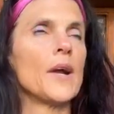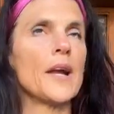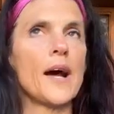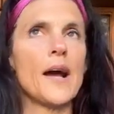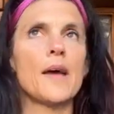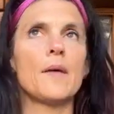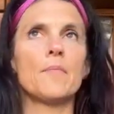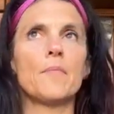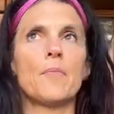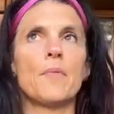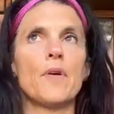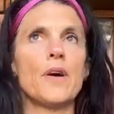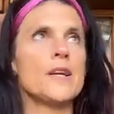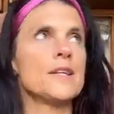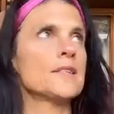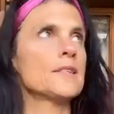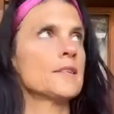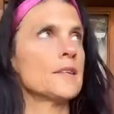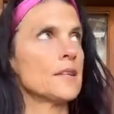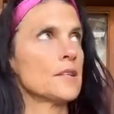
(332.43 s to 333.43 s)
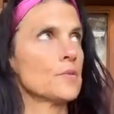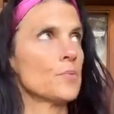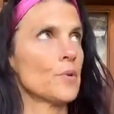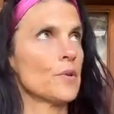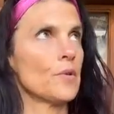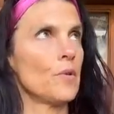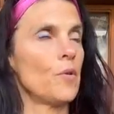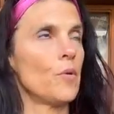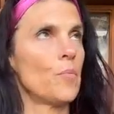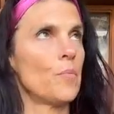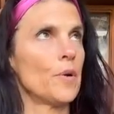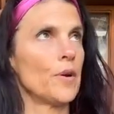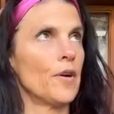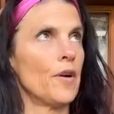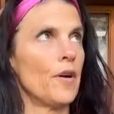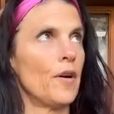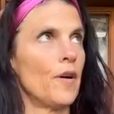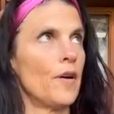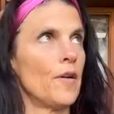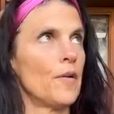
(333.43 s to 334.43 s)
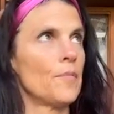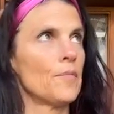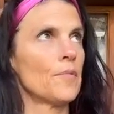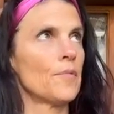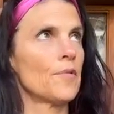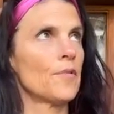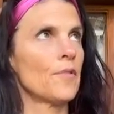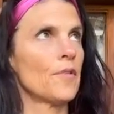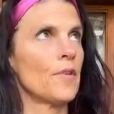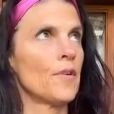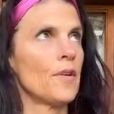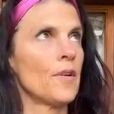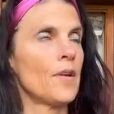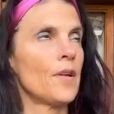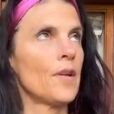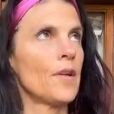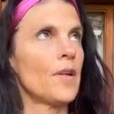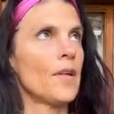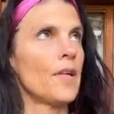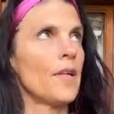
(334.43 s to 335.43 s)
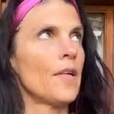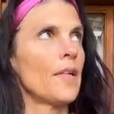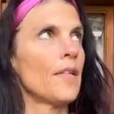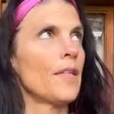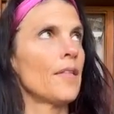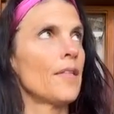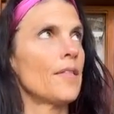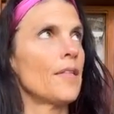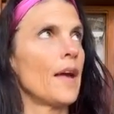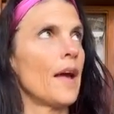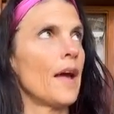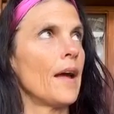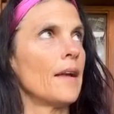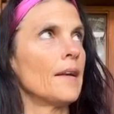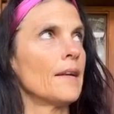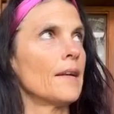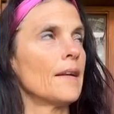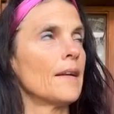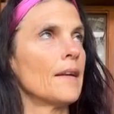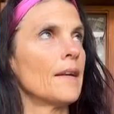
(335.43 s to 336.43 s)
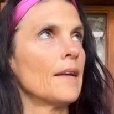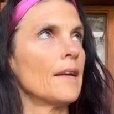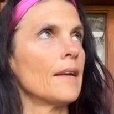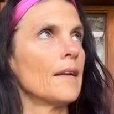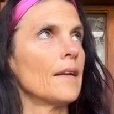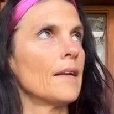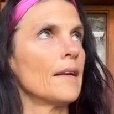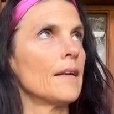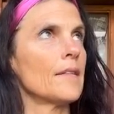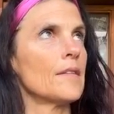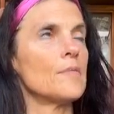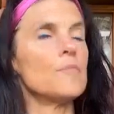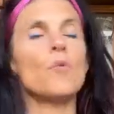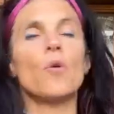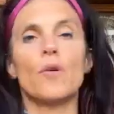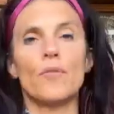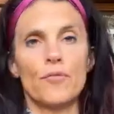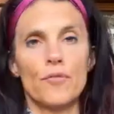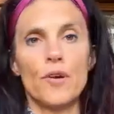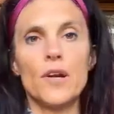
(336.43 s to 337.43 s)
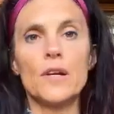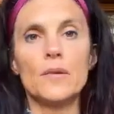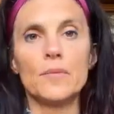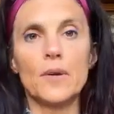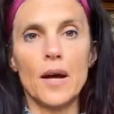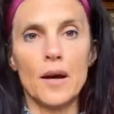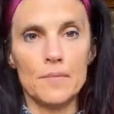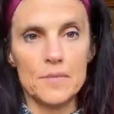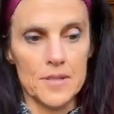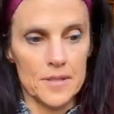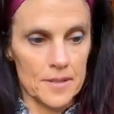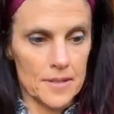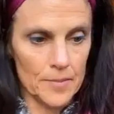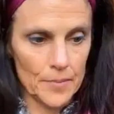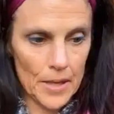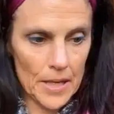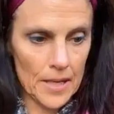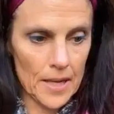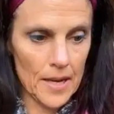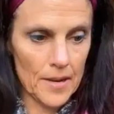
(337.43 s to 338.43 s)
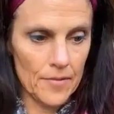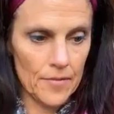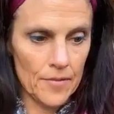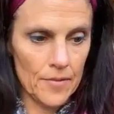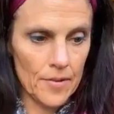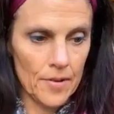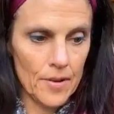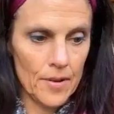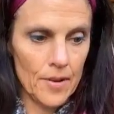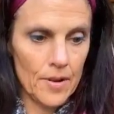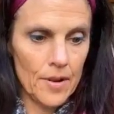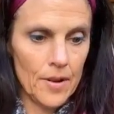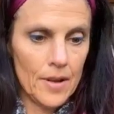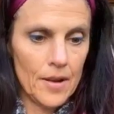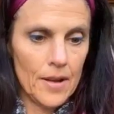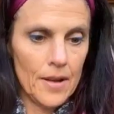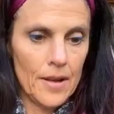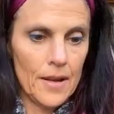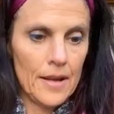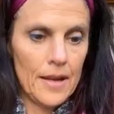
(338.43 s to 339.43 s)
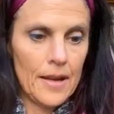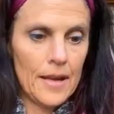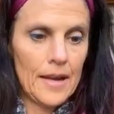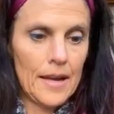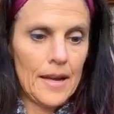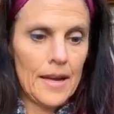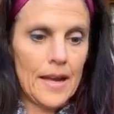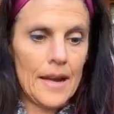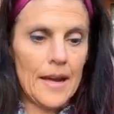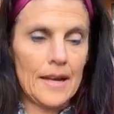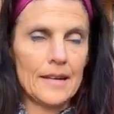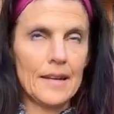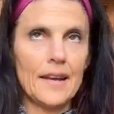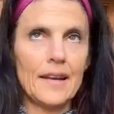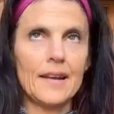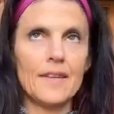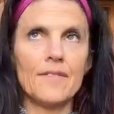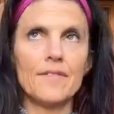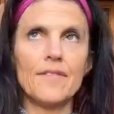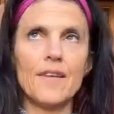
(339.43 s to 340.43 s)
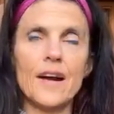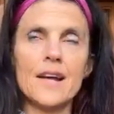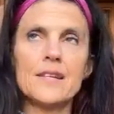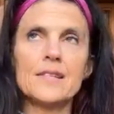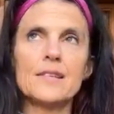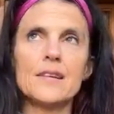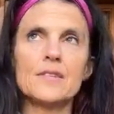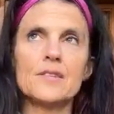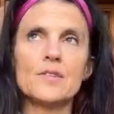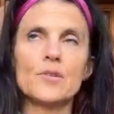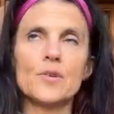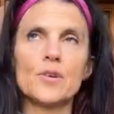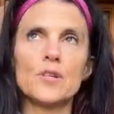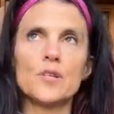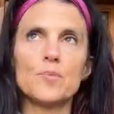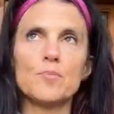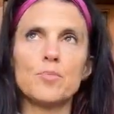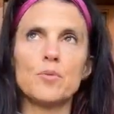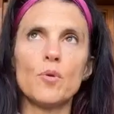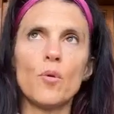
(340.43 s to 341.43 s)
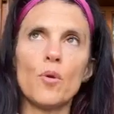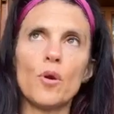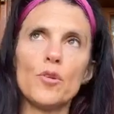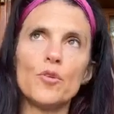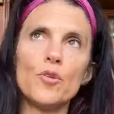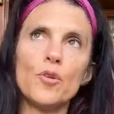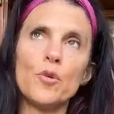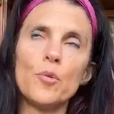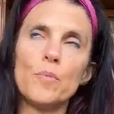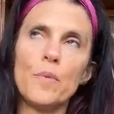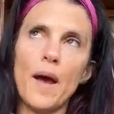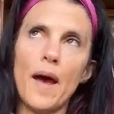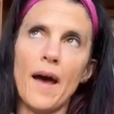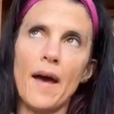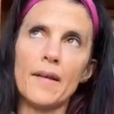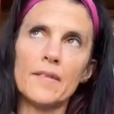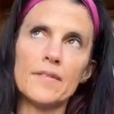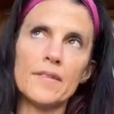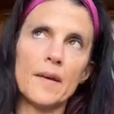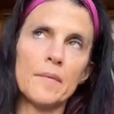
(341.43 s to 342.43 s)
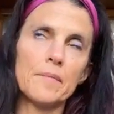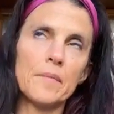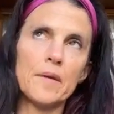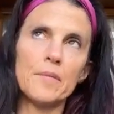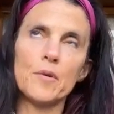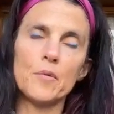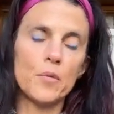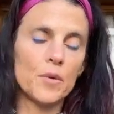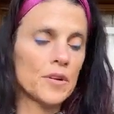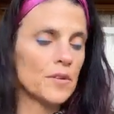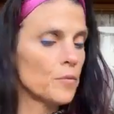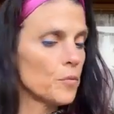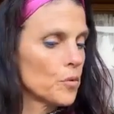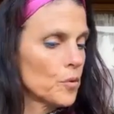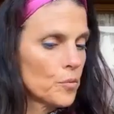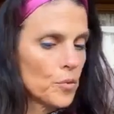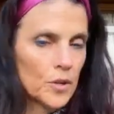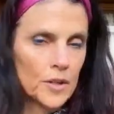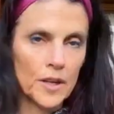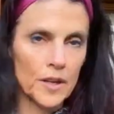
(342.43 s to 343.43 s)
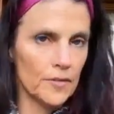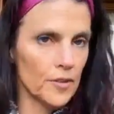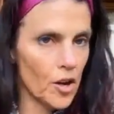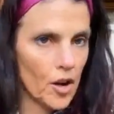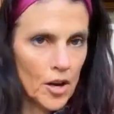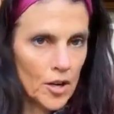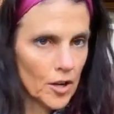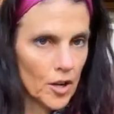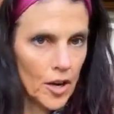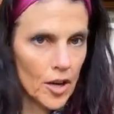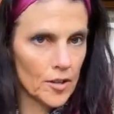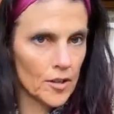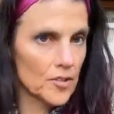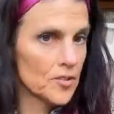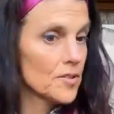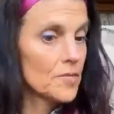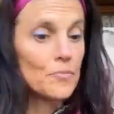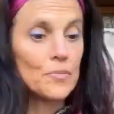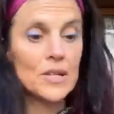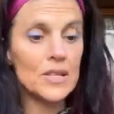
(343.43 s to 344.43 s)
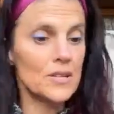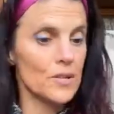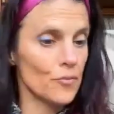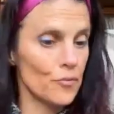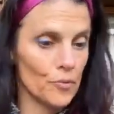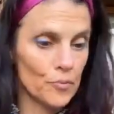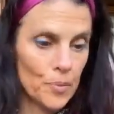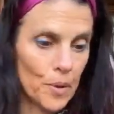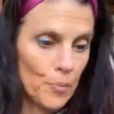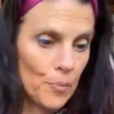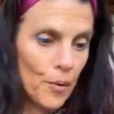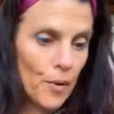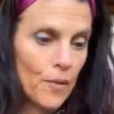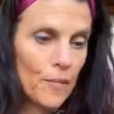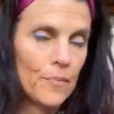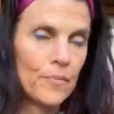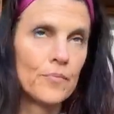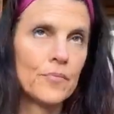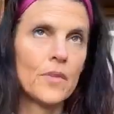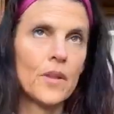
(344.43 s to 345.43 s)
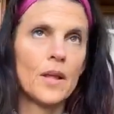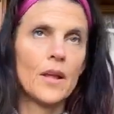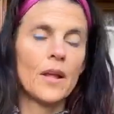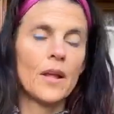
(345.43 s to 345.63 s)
when I embrace things with open arms, then the more freedom comes into my life. And it invites us to explore new paths that maybe we wouldn't have gone on, to meet different people